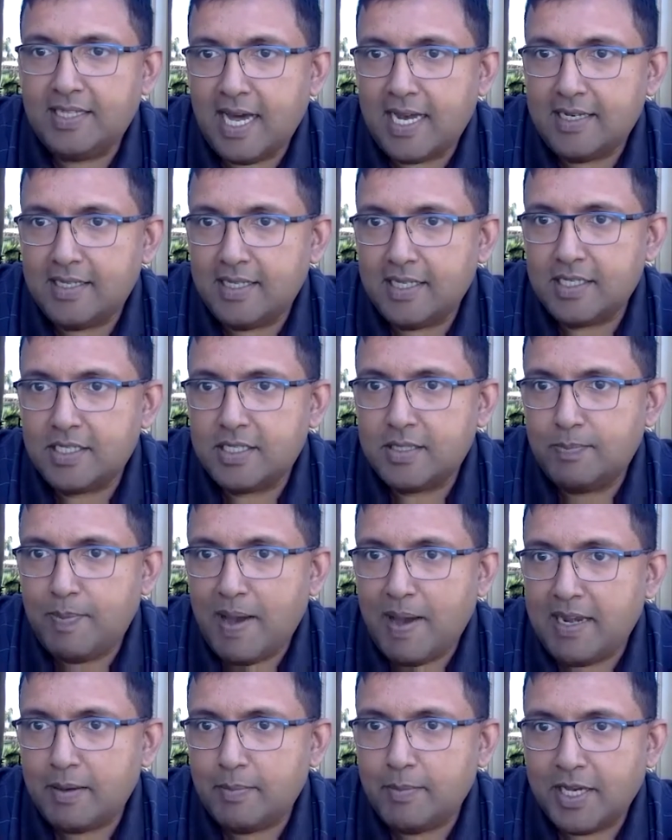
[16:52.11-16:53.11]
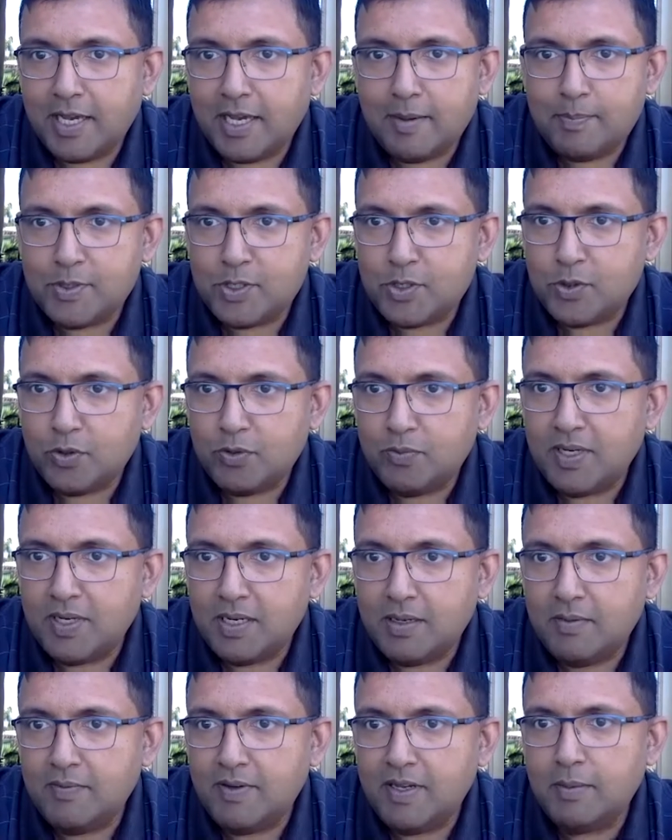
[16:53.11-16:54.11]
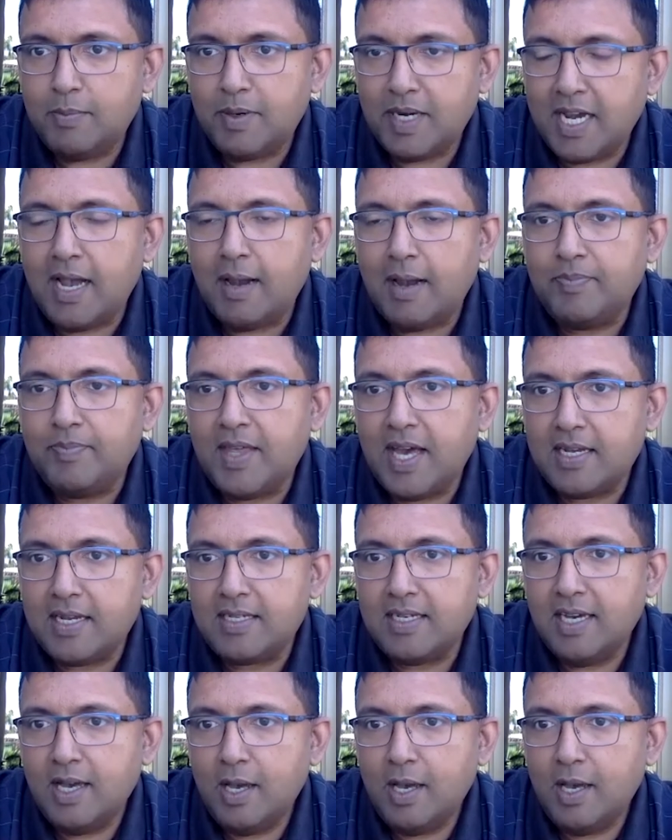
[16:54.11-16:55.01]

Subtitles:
That this pandemic episode will bring up, that